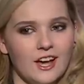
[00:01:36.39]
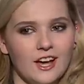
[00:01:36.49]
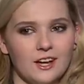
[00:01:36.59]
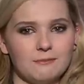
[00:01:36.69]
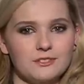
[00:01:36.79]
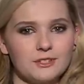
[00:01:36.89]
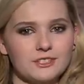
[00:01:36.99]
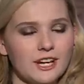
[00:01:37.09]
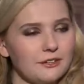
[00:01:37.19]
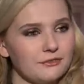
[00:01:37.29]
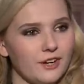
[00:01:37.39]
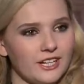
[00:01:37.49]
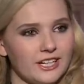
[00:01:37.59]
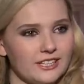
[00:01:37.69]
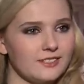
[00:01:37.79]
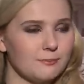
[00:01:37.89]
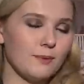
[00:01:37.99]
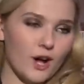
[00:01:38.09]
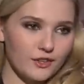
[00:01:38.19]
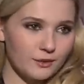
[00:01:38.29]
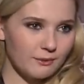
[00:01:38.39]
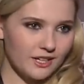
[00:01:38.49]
So it's kind of funny. It doesn't bother